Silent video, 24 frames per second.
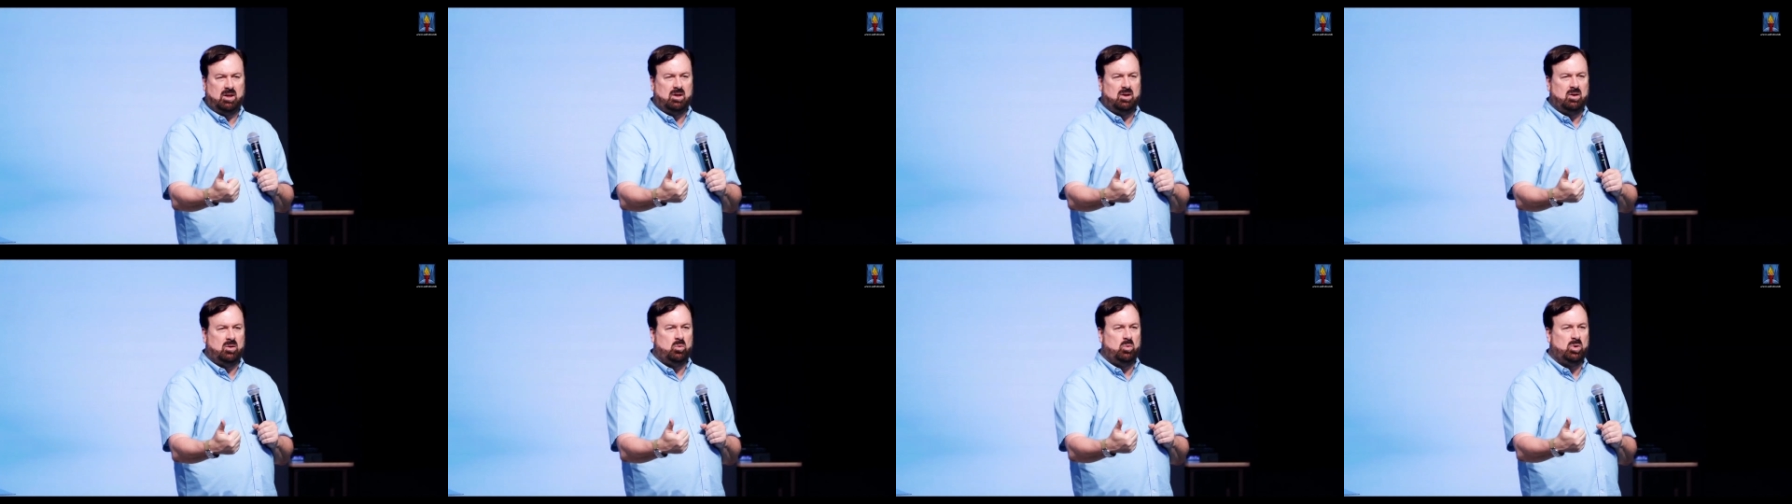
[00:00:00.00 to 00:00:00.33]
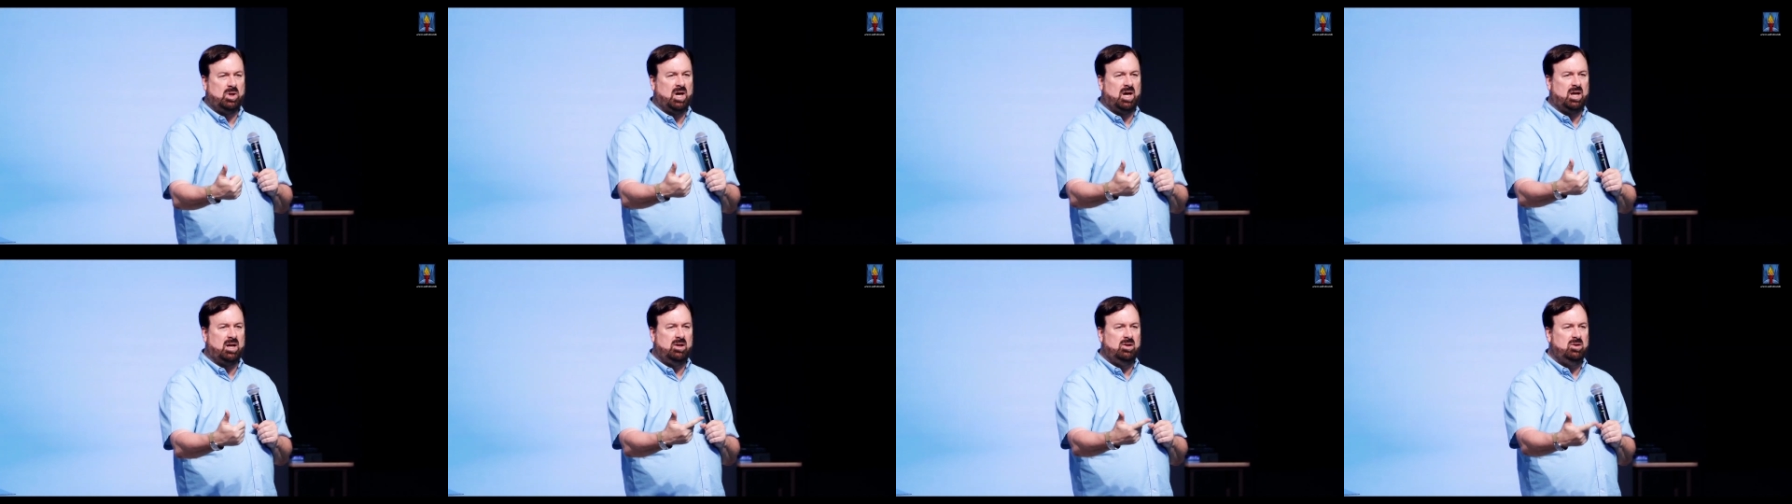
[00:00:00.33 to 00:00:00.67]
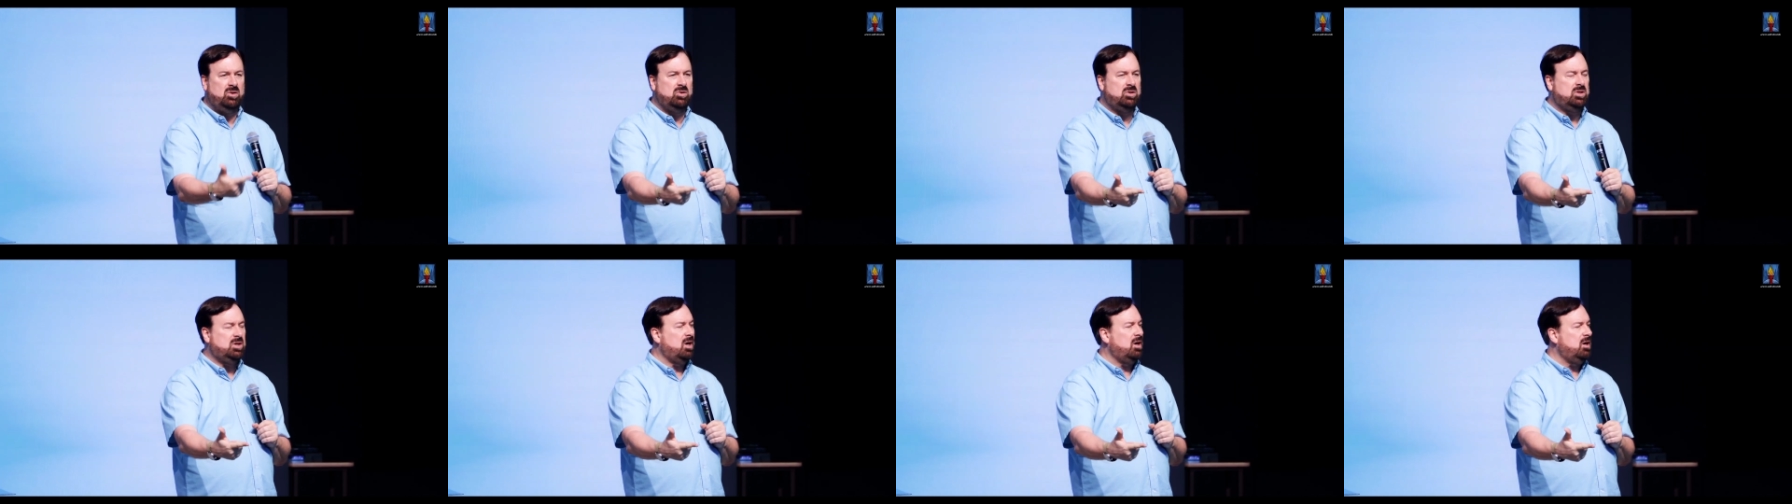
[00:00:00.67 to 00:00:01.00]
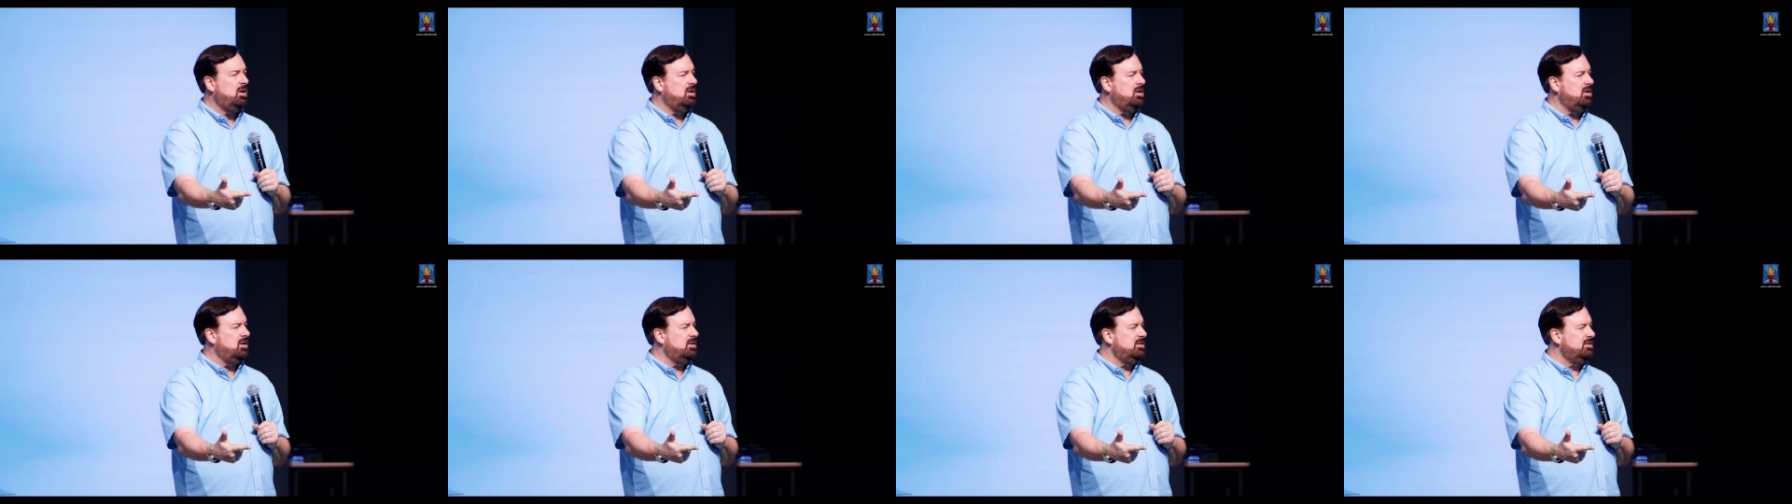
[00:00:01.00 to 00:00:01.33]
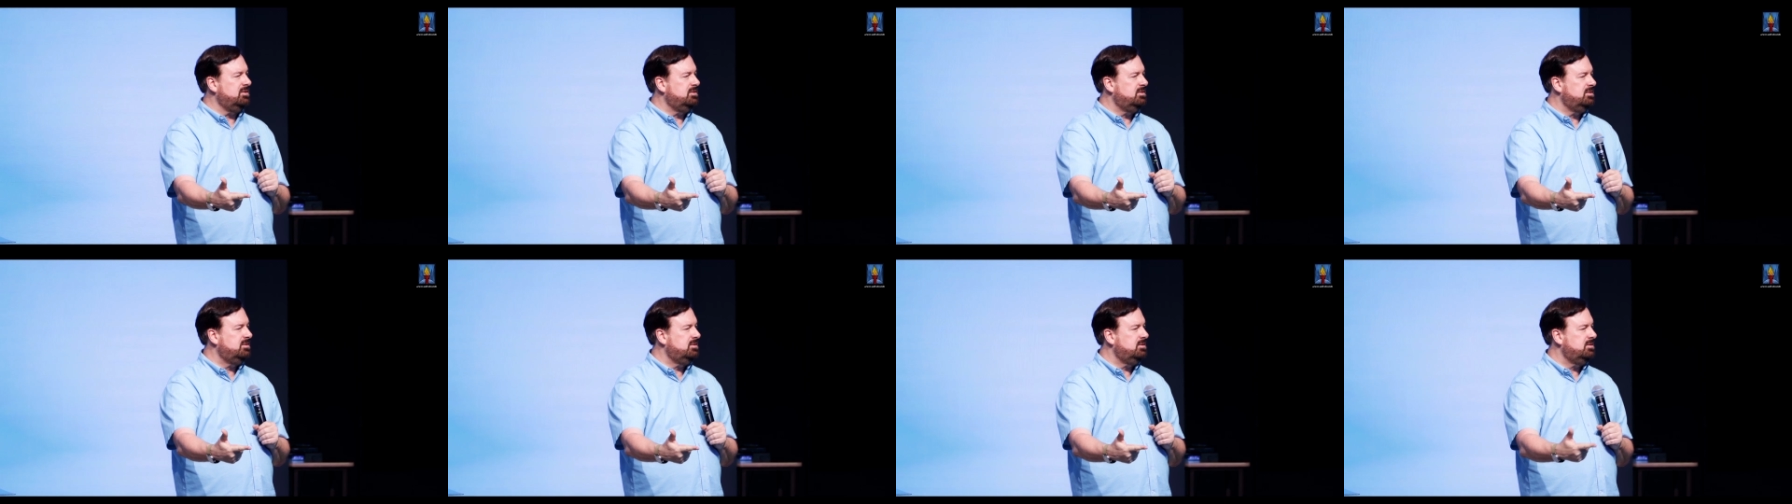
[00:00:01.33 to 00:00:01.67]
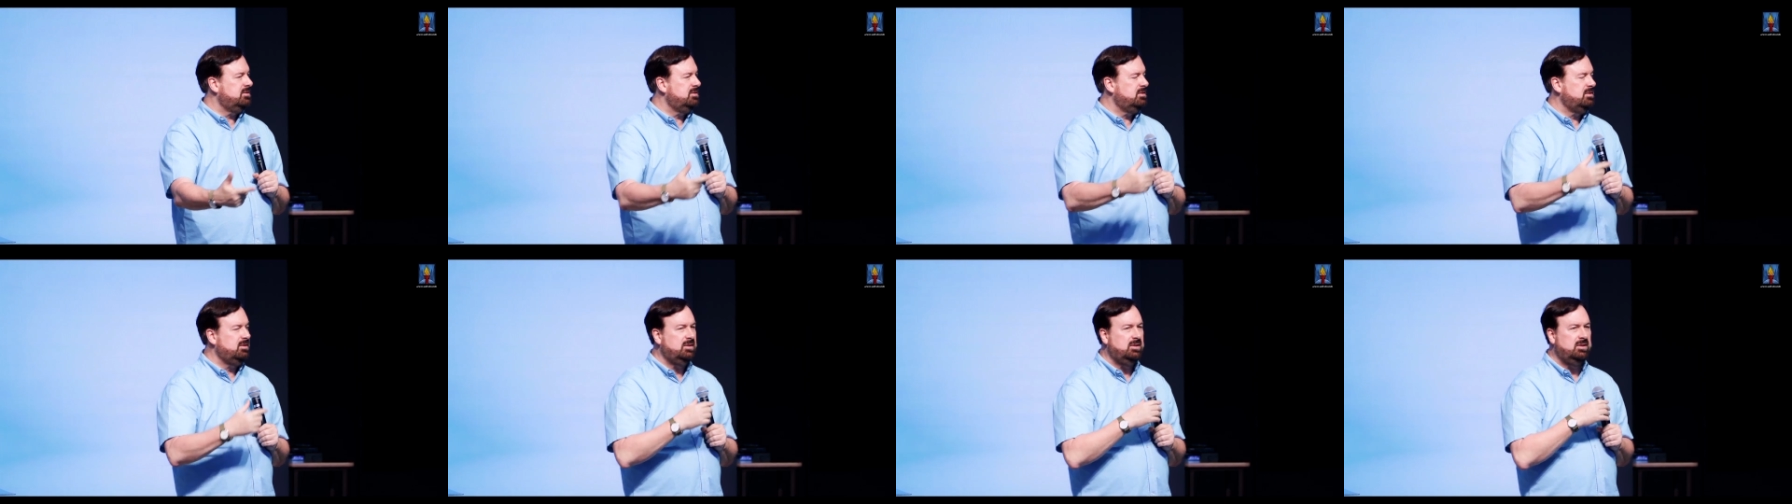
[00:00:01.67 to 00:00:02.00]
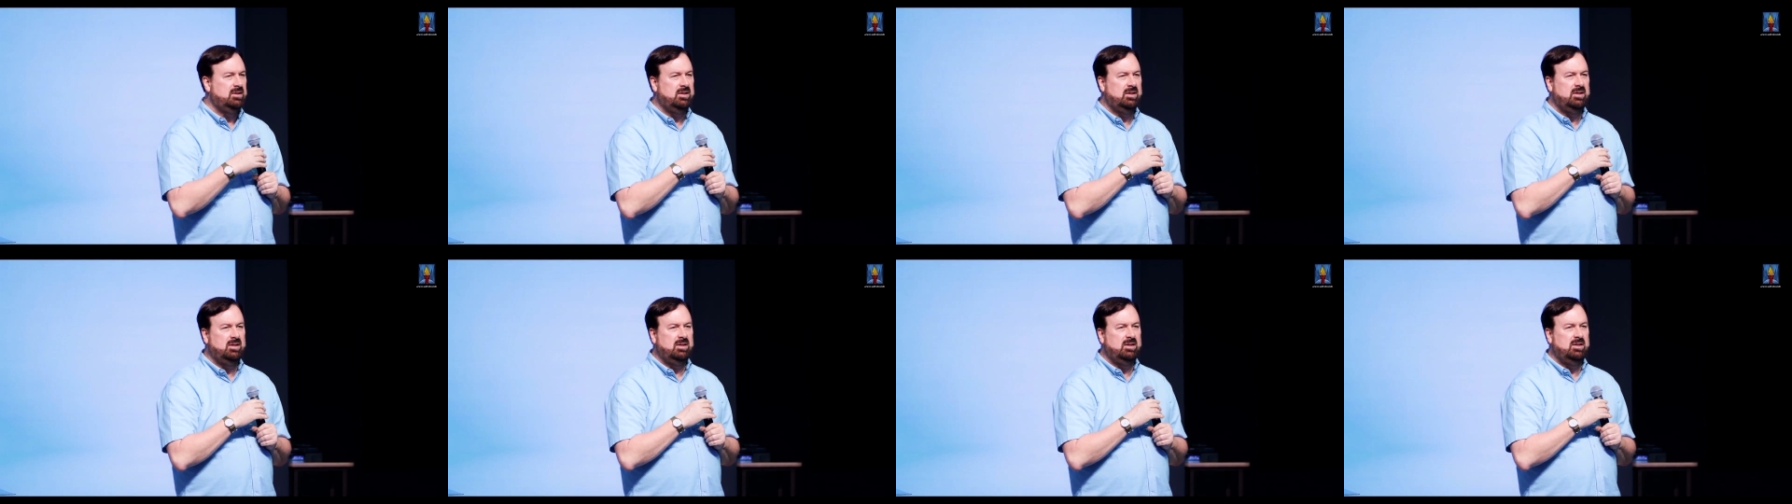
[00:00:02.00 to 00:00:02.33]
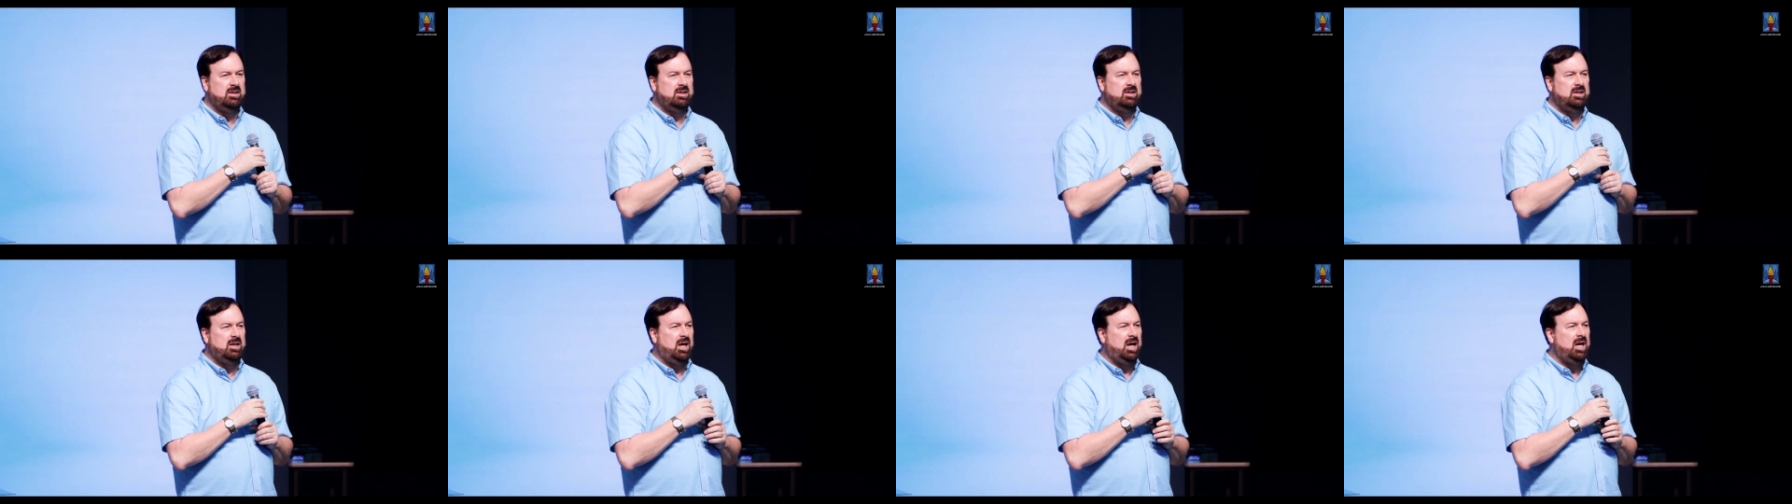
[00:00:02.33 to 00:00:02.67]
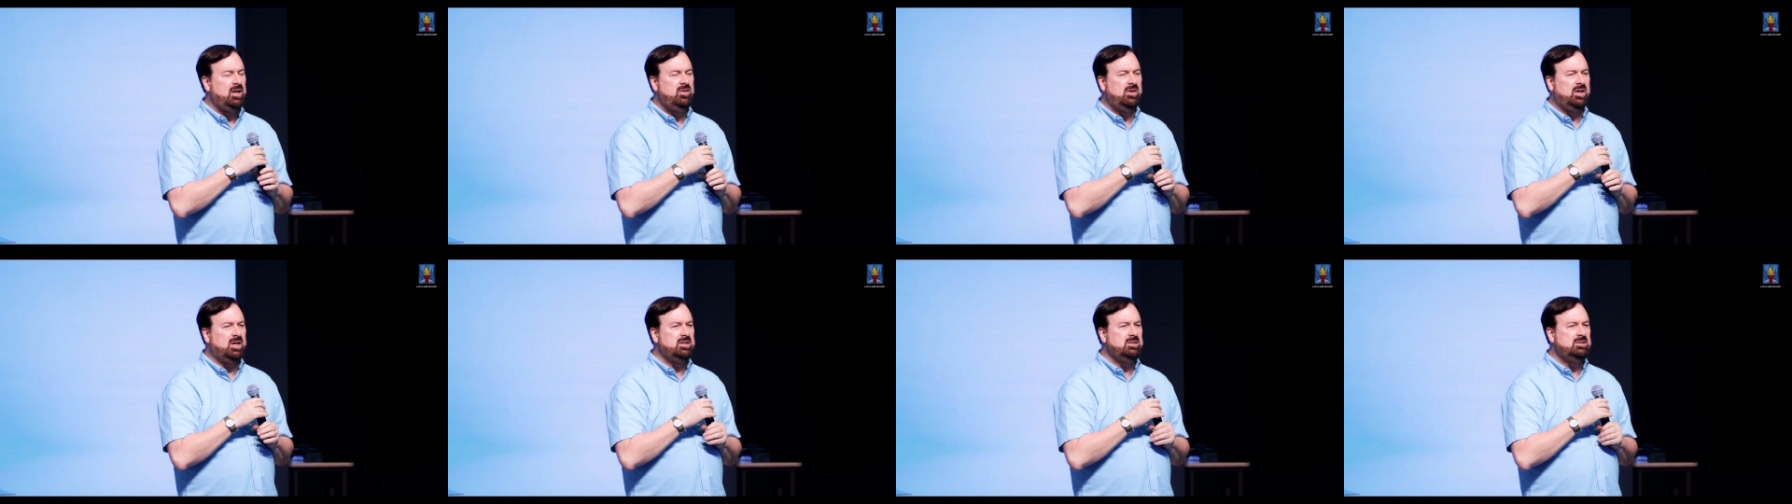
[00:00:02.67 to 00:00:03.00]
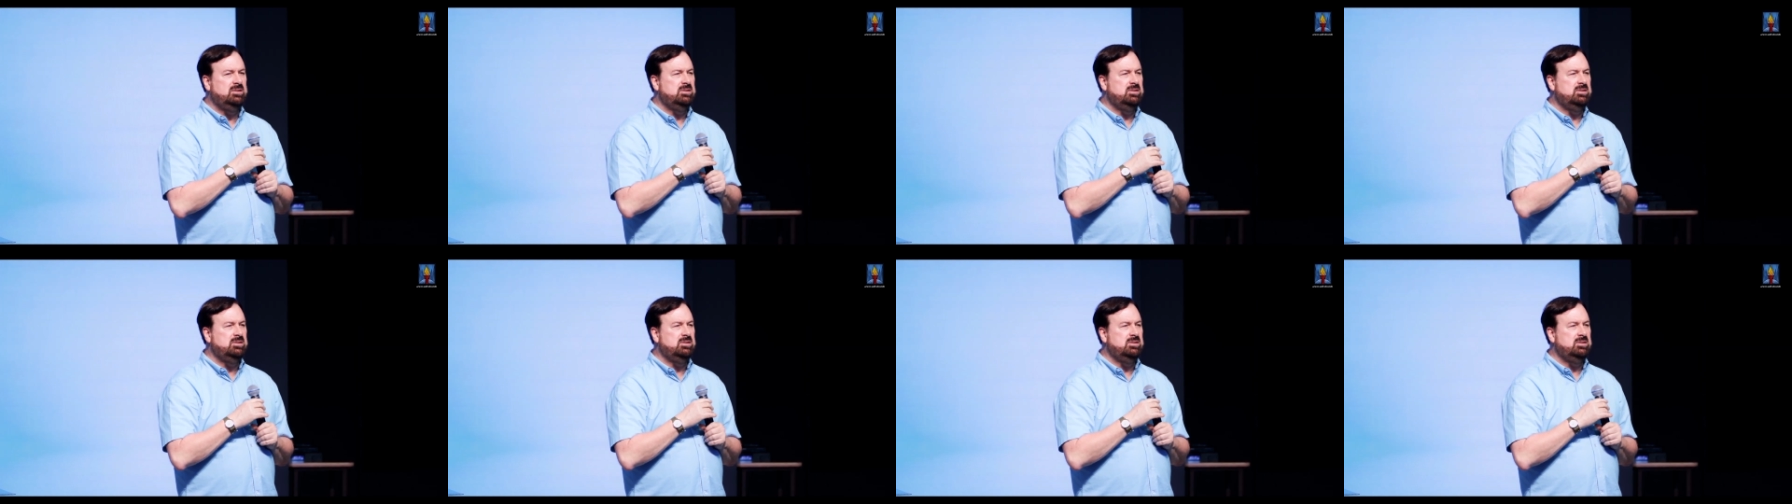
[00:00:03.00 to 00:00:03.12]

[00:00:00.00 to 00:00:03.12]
We got a new car. And then